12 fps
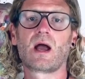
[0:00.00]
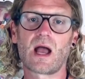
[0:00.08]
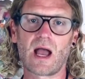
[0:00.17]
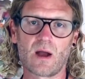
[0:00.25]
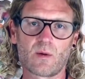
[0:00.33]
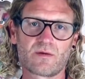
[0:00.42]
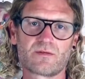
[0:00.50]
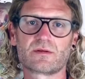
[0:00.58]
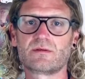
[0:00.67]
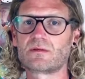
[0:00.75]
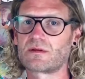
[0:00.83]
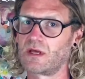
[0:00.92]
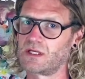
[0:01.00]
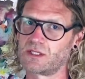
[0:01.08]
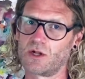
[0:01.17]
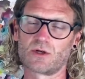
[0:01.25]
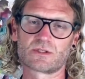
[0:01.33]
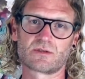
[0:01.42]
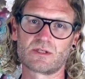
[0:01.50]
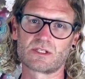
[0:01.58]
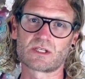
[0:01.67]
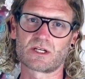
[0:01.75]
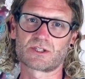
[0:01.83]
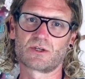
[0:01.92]
However, there's lots of
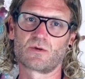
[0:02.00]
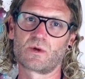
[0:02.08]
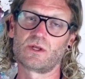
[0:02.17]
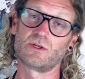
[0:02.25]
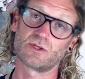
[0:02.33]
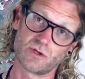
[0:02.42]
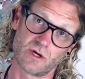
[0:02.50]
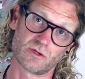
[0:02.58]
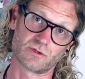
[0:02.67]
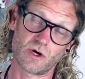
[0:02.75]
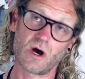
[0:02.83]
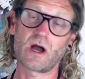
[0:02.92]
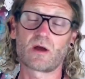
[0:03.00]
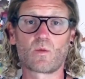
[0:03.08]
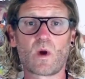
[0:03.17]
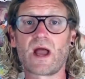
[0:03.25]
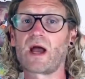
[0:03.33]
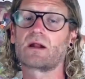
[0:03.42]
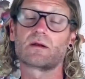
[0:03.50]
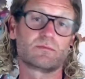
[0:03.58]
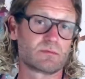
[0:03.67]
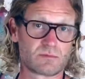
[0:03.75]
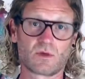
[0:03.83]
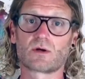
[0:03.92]
discussion on whether you should do it on dry and wet, and
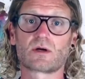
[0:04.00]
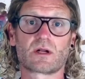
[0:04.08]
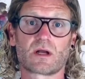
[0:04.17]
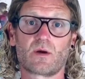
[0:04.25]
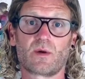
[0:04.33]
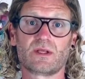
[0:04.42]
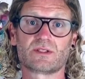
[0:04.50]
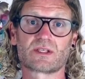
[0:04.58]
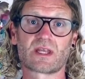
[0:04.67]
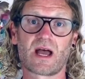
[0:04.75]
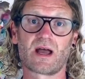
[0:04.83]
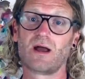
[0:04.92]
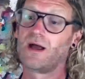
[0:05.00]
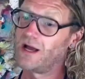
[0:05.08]
I'm not going to go into that.